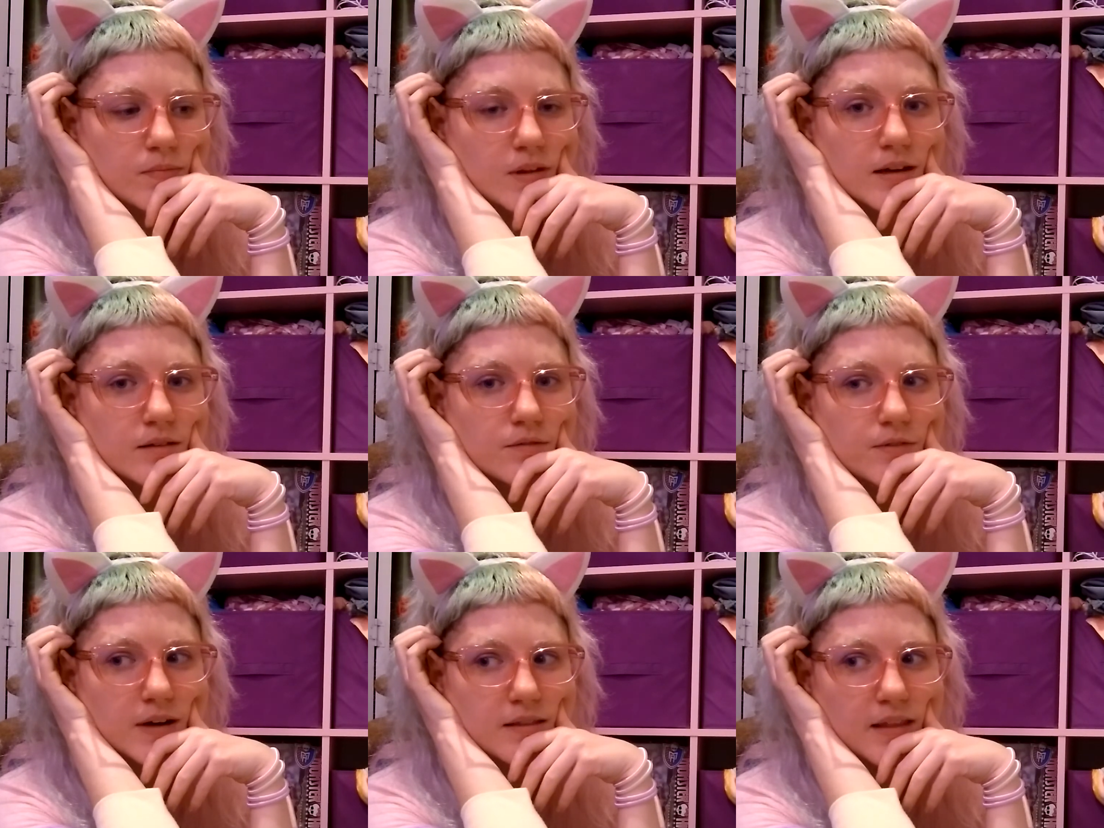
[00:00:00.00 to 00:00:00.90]
didn't
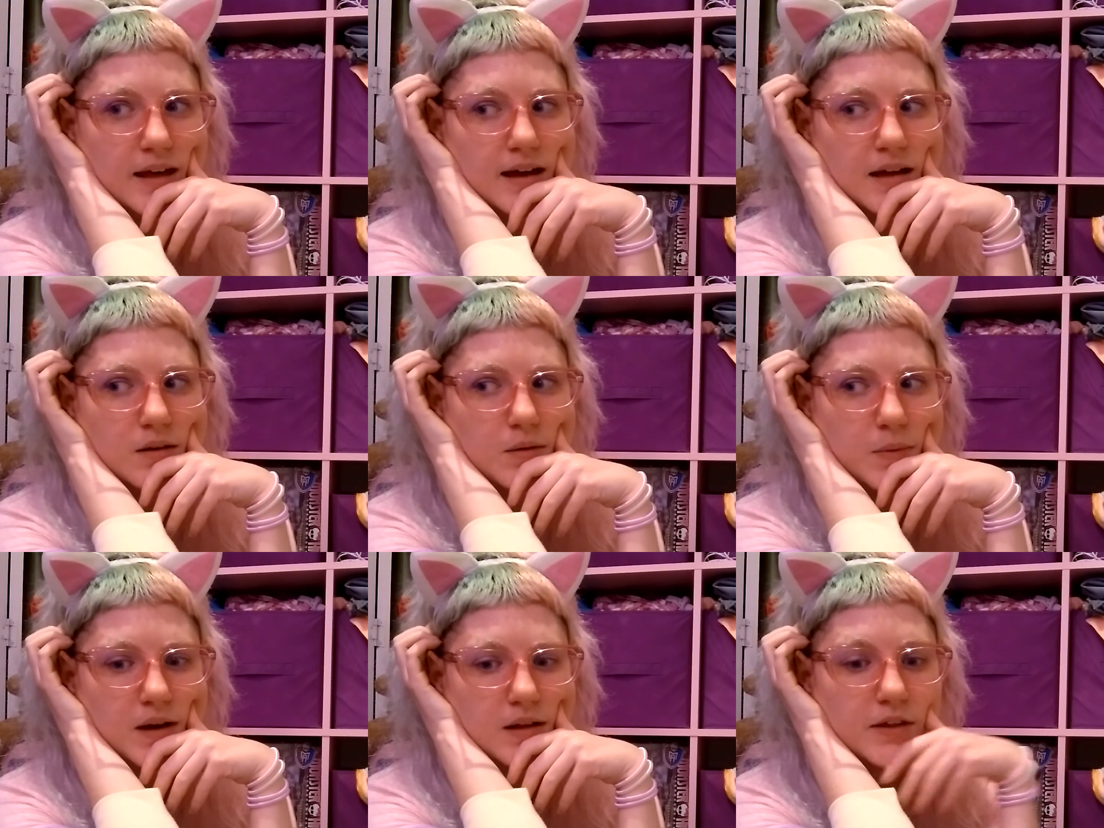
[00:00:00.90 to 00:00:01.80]
find that,
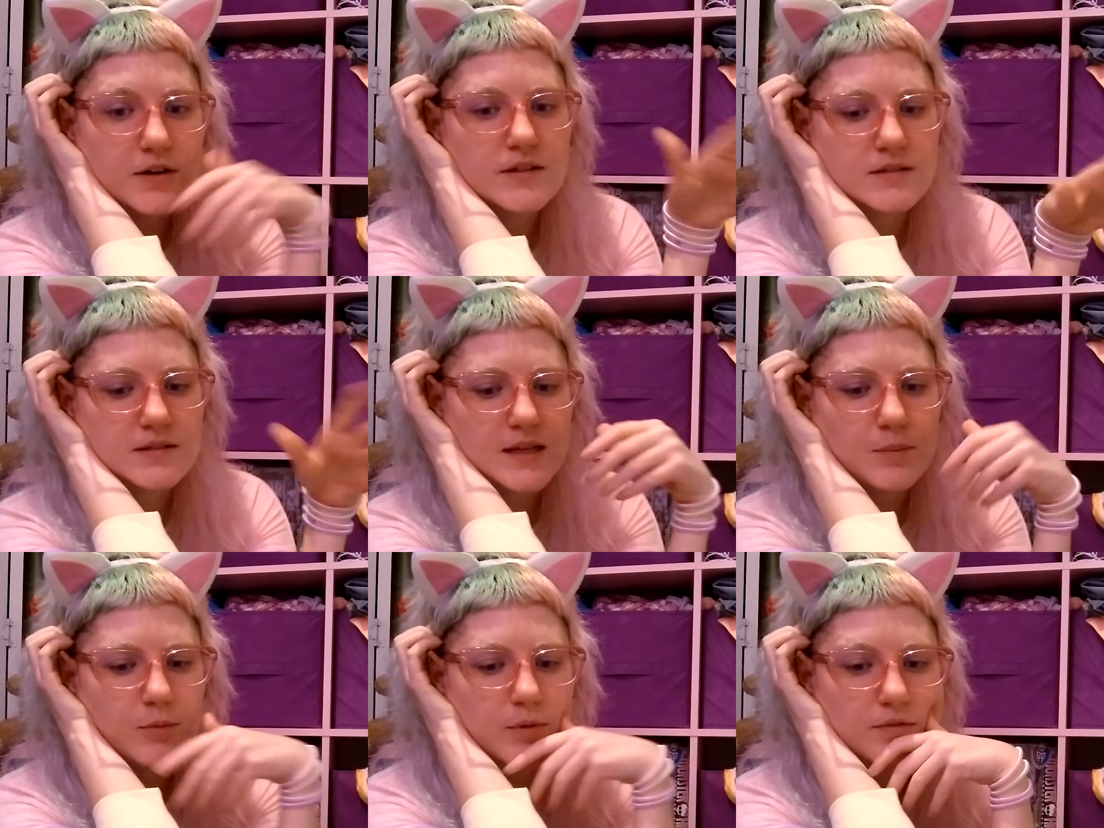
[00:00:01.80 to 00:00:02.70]
but there is a
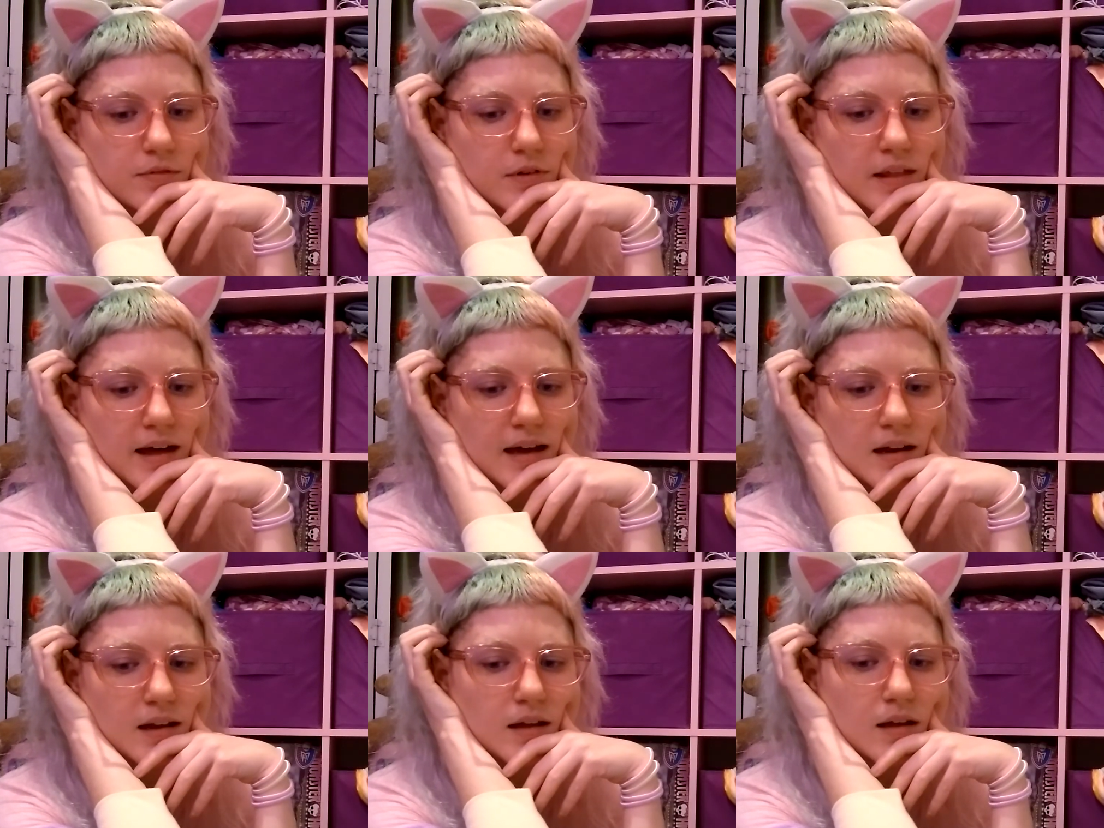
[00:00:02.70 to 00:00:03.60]
supplement for
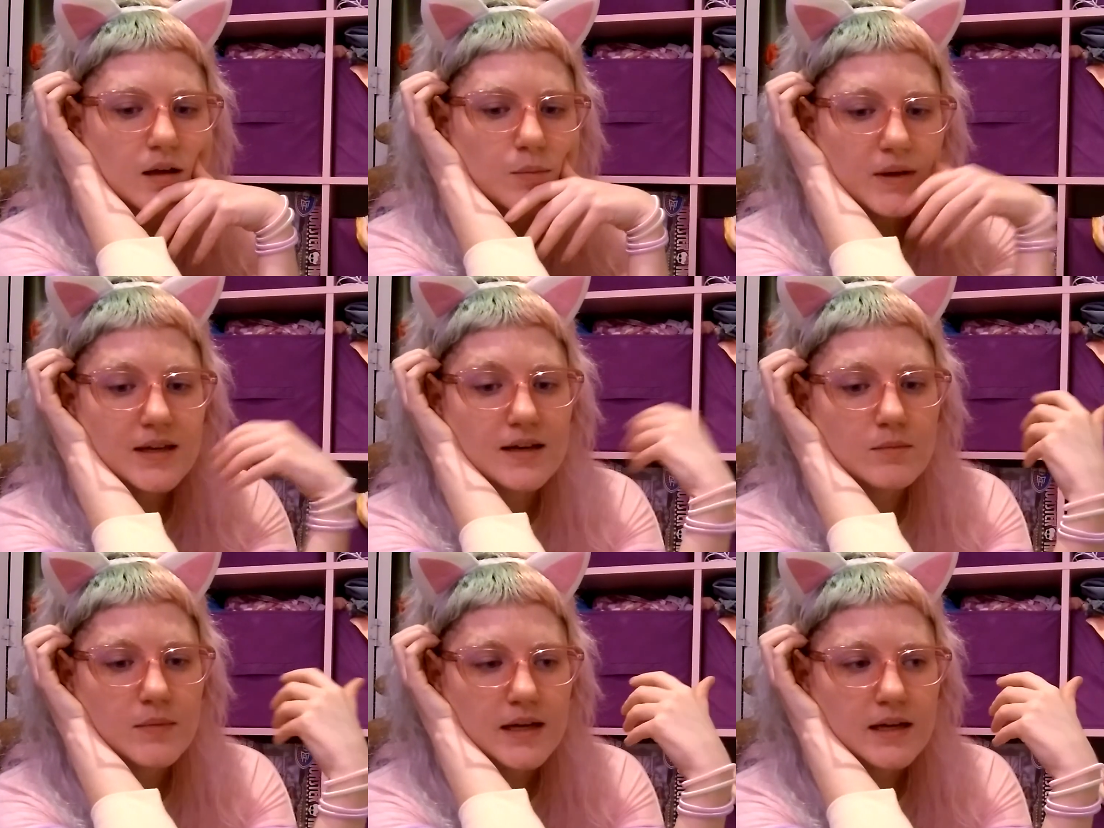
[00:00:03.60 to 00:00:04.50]
that. But
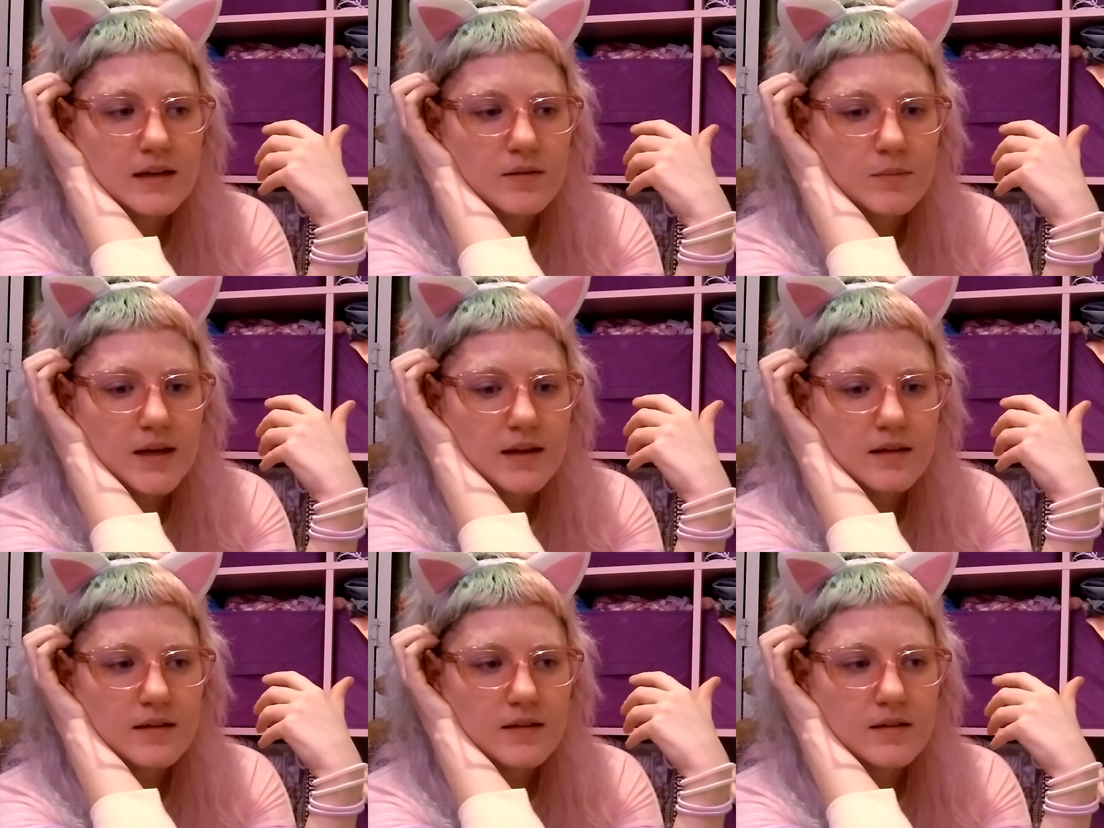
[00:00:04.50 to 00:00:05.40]
getting
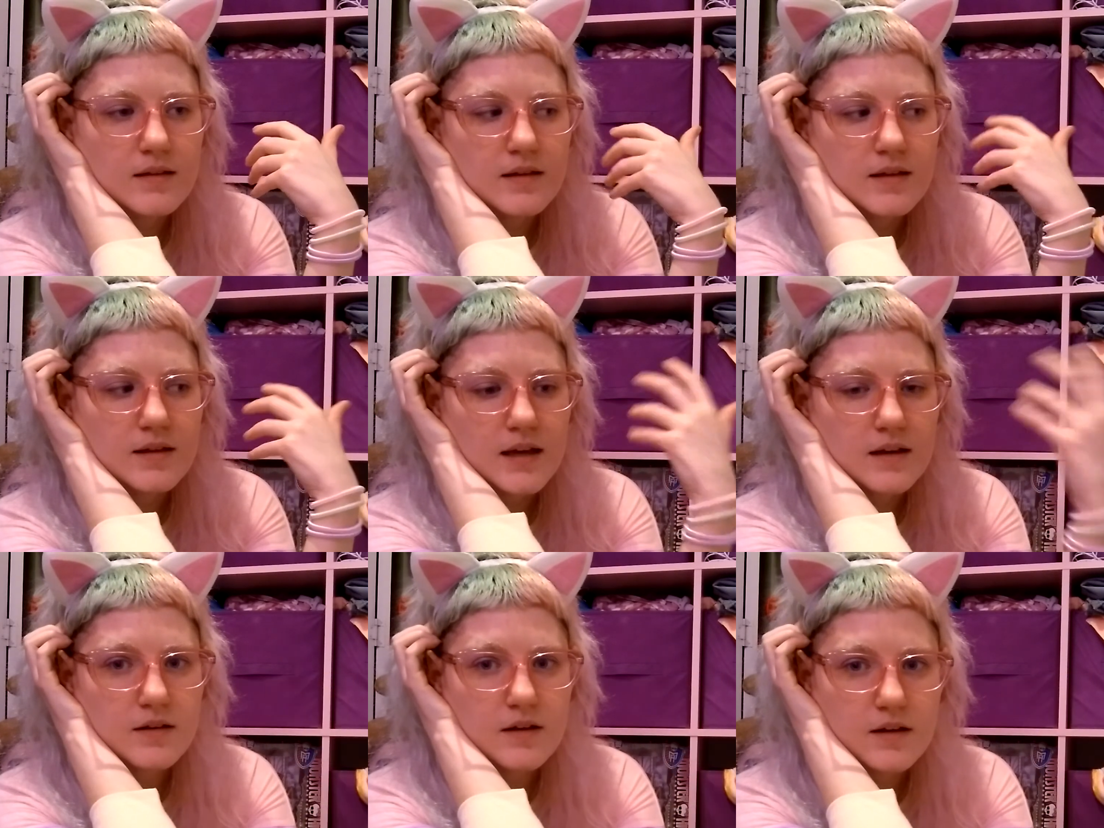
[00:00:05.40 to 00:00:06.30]
my
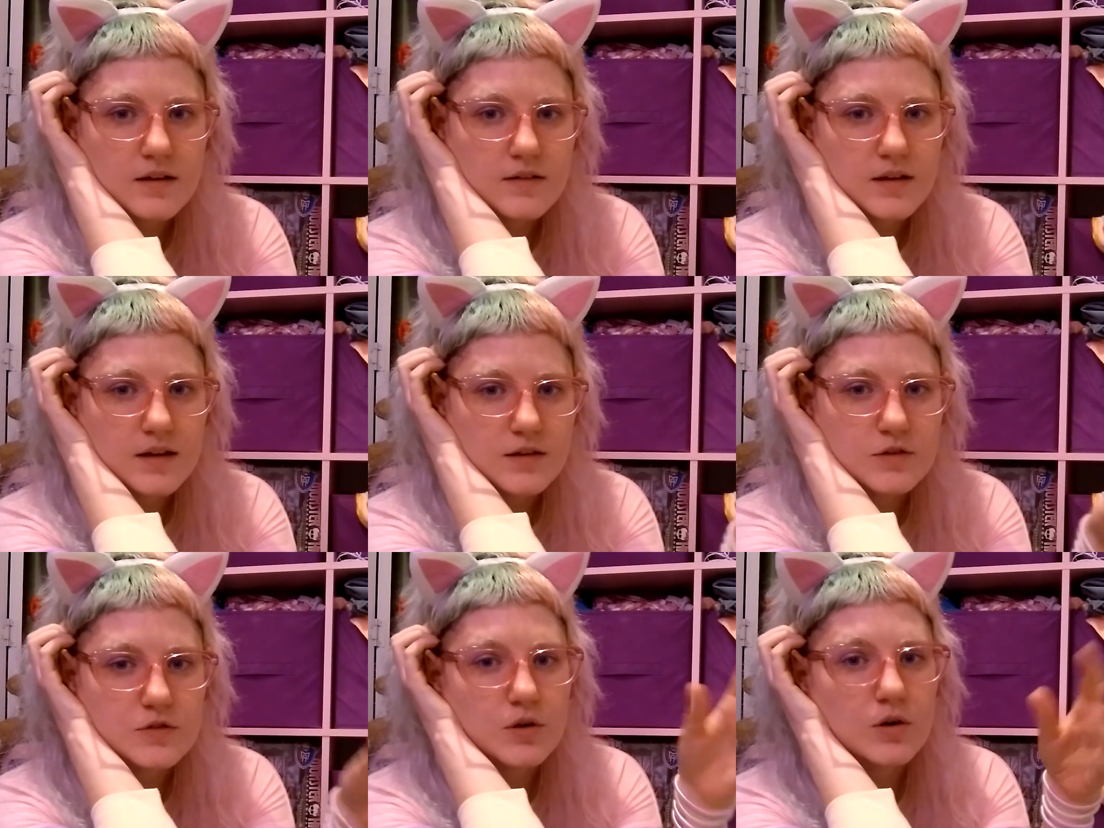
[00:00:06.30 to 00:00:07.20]
Candida in
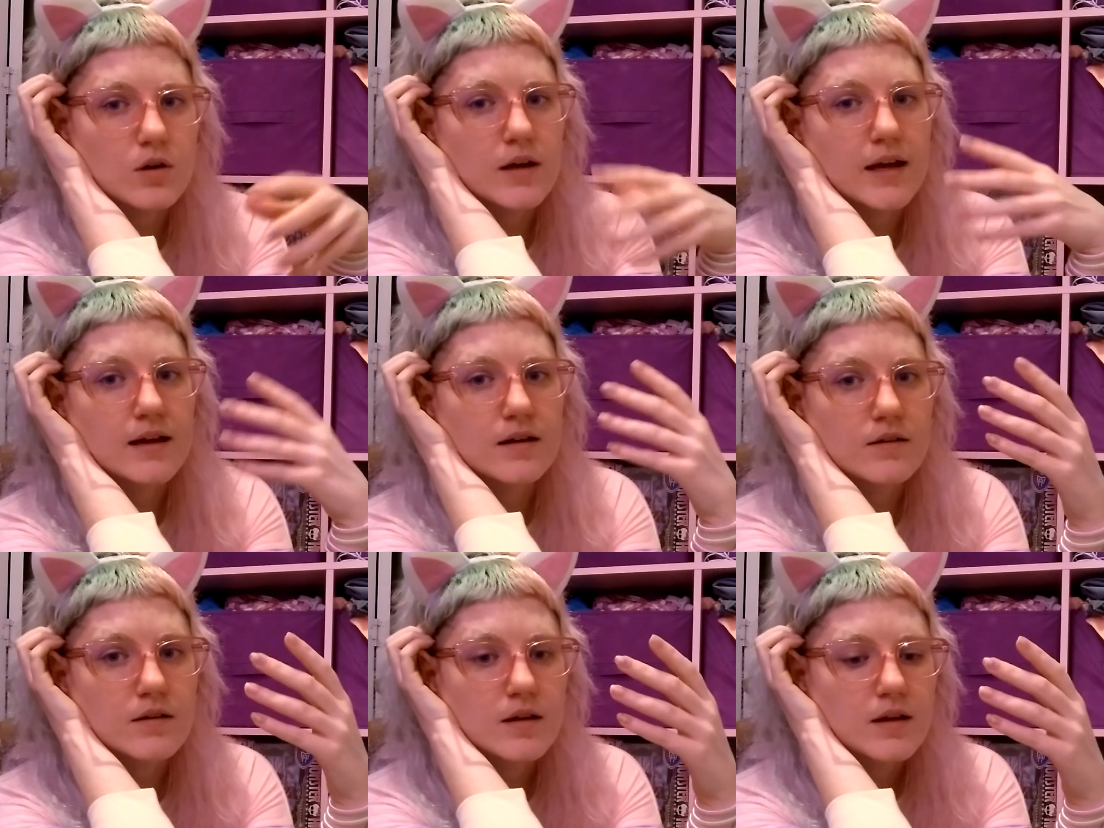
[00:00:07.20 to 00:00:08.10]
control,
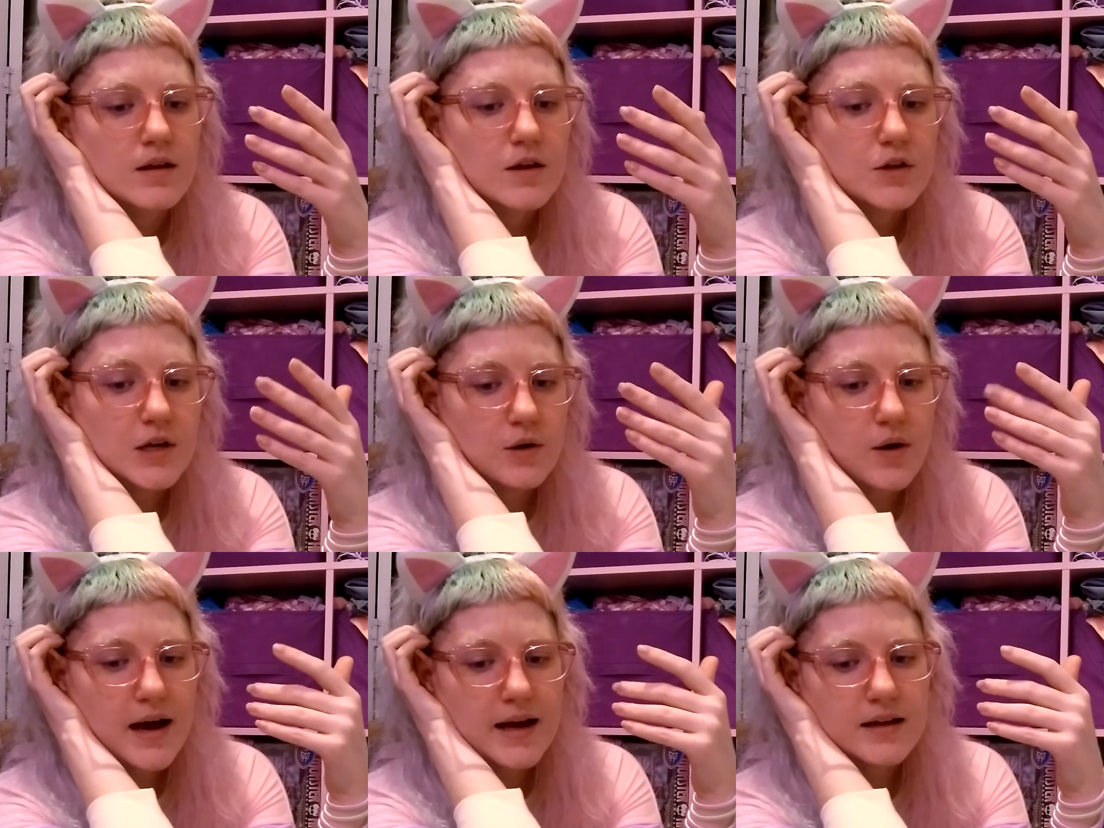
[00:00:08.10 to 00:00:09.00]
and, you know,
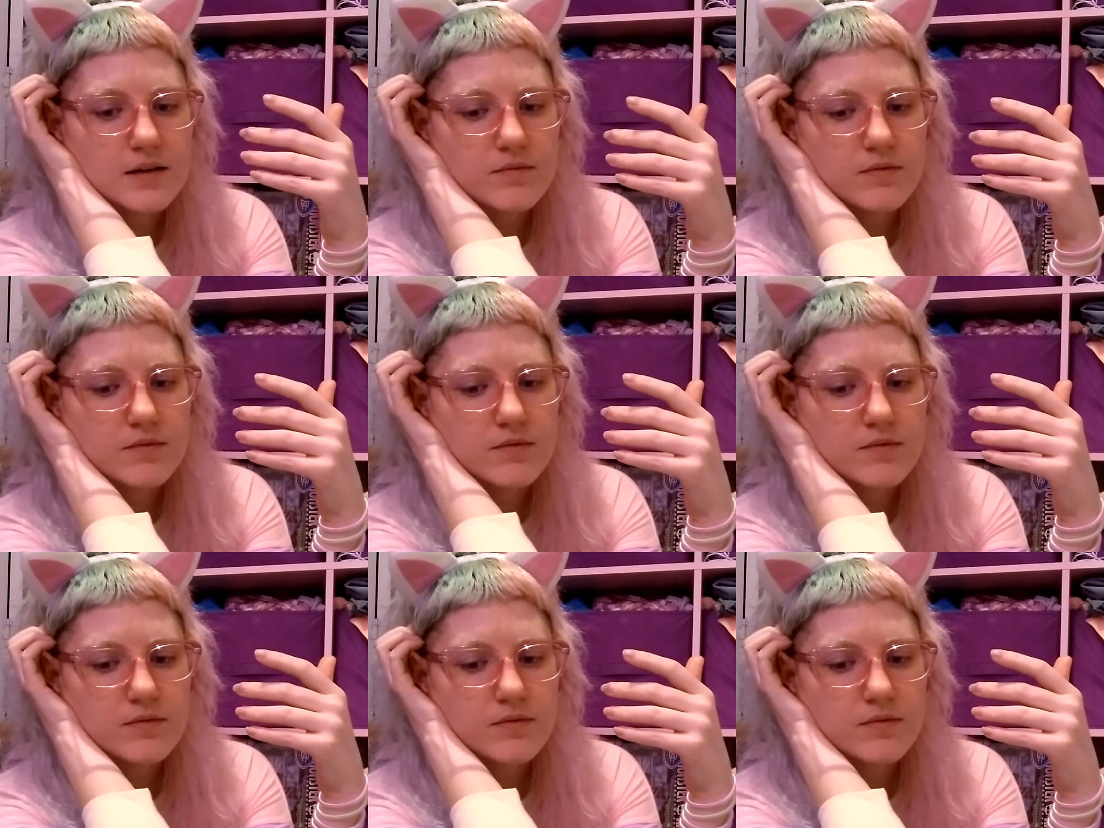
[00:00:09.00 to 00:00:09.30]
I